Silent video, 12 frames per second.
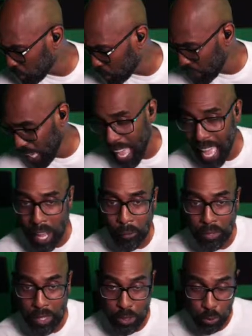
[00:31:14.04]
how
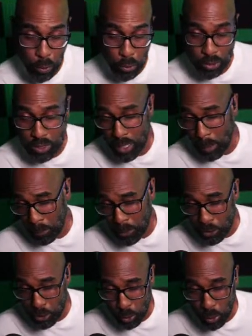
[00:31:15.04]
this works, and I'm pretty
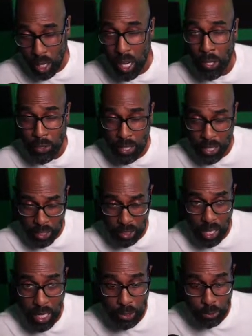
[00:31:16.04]
sure other
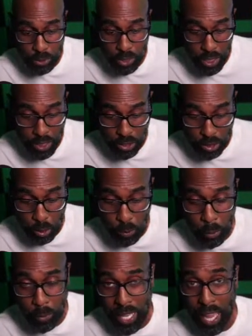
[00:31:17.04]
airlines will say, you know what, we
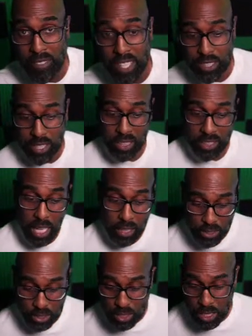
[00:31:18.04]
have this
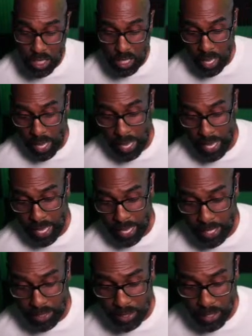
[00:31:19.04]
technology,
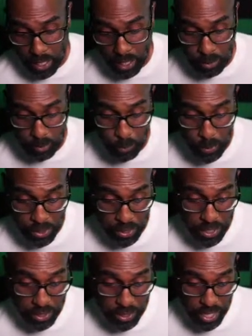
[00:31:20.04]
and we
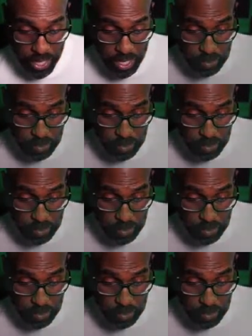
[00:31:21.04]
think that